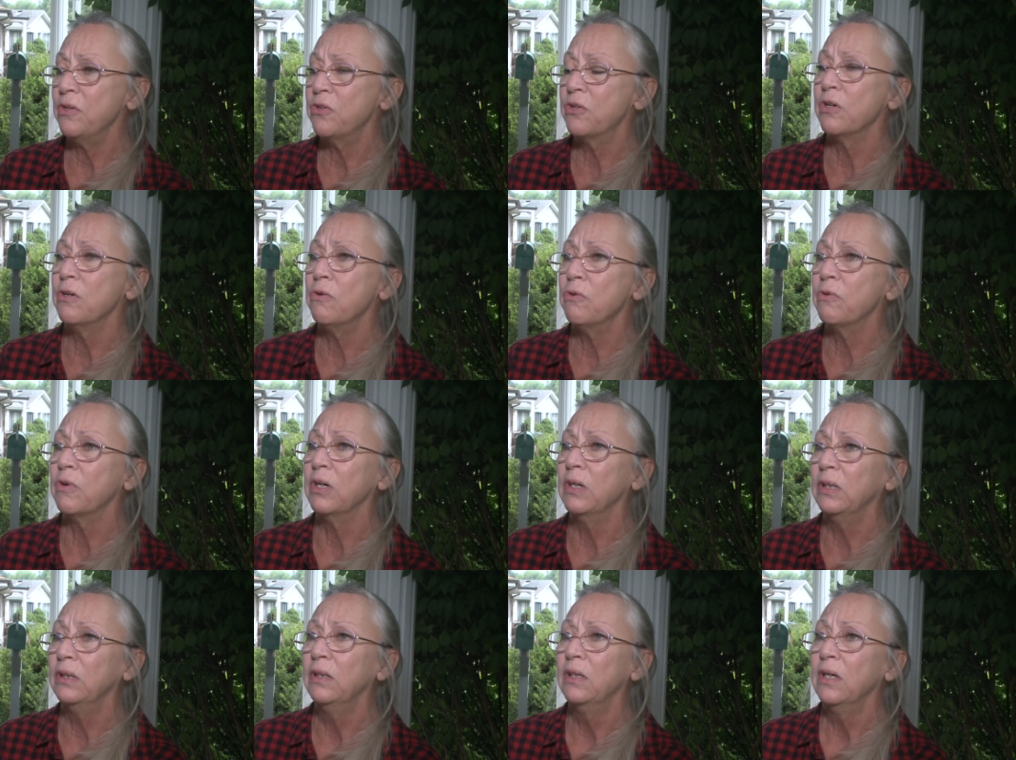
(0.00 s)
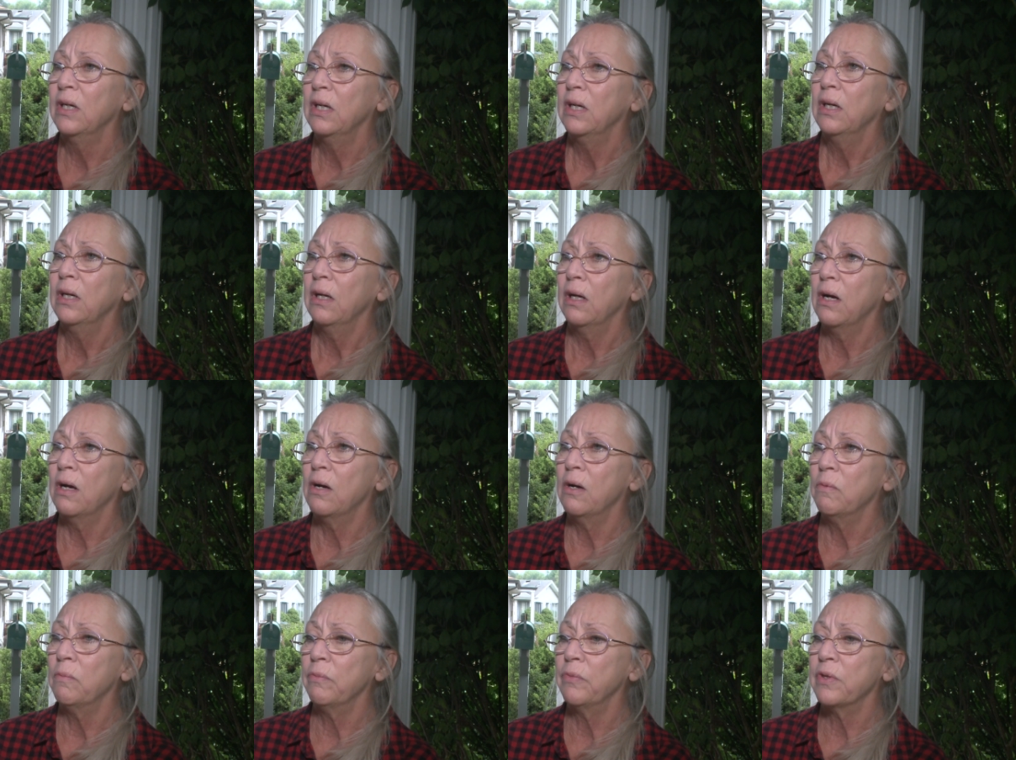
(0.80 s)
children.
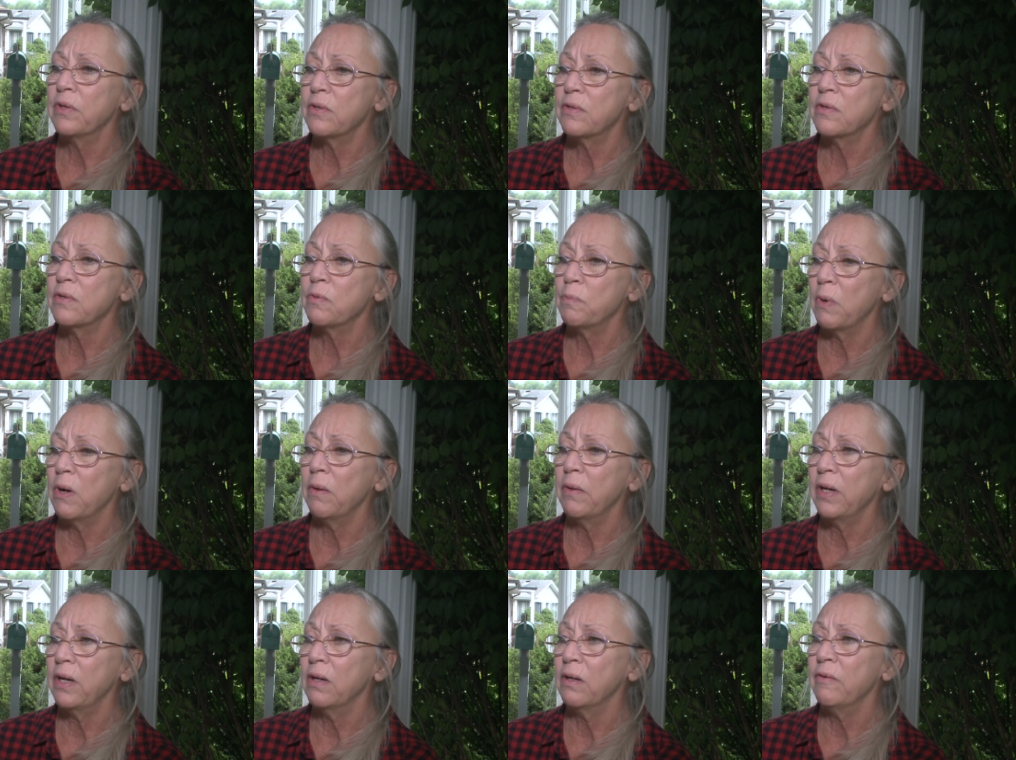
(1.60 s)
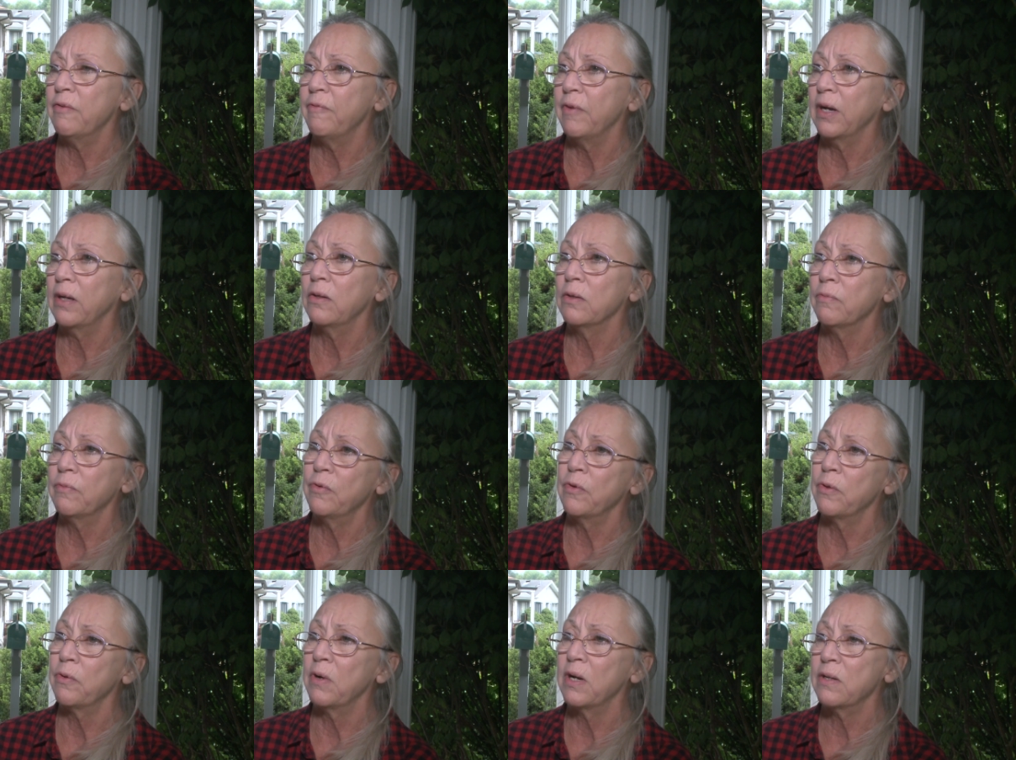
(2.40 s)
This is probably going to affect them
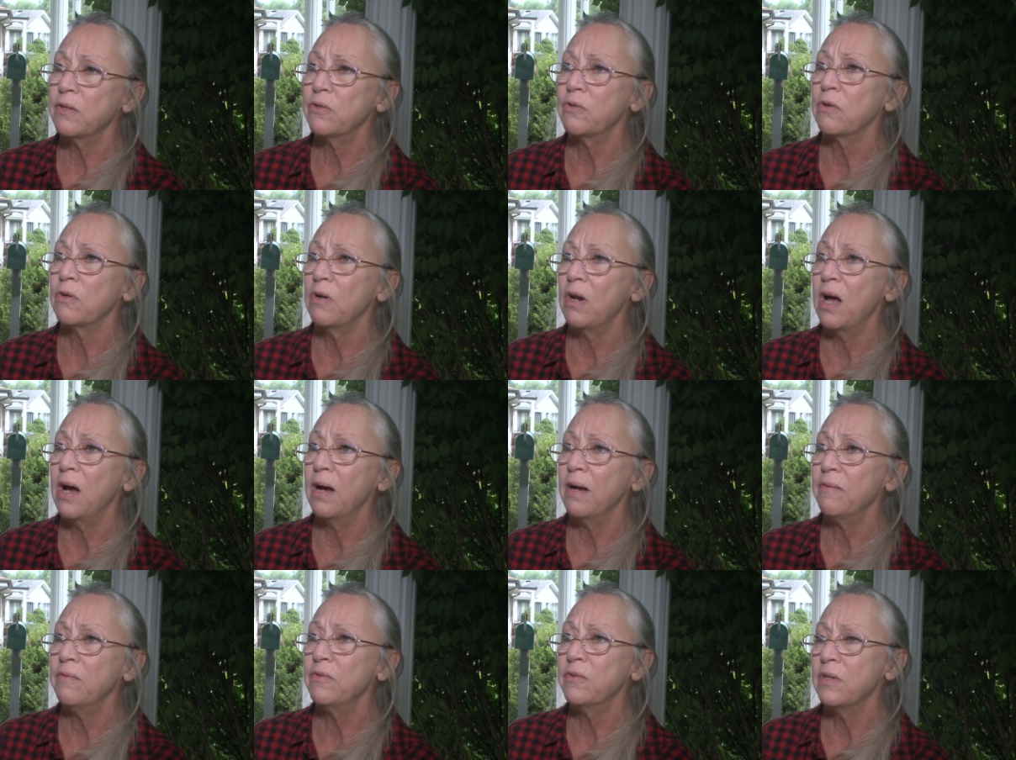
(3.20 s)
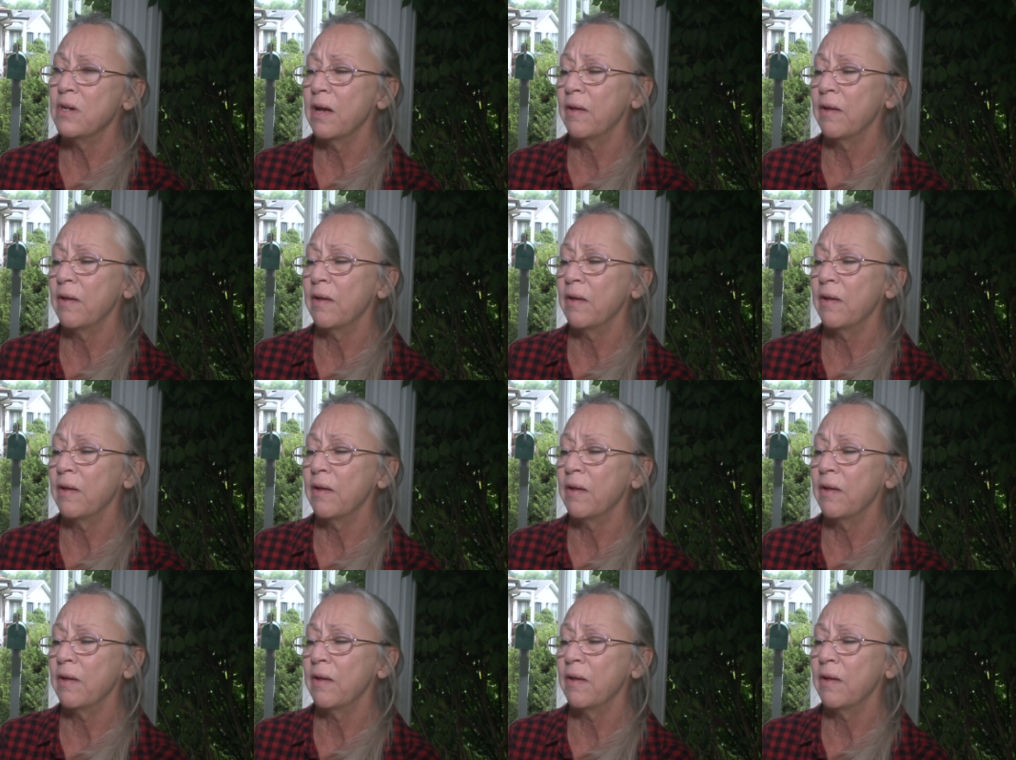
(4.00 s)
for the rest of their lives.